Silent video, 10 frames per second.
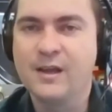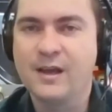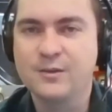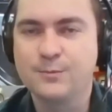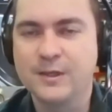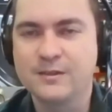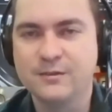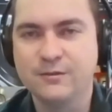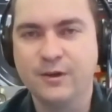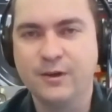aspects
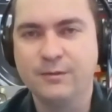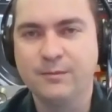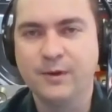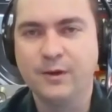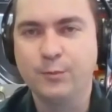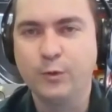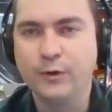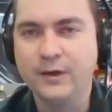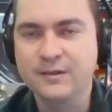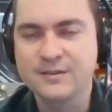of our
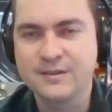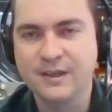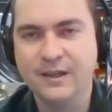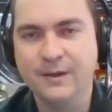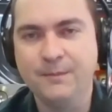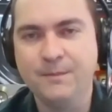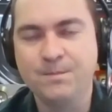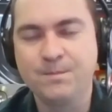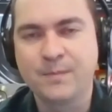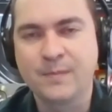products and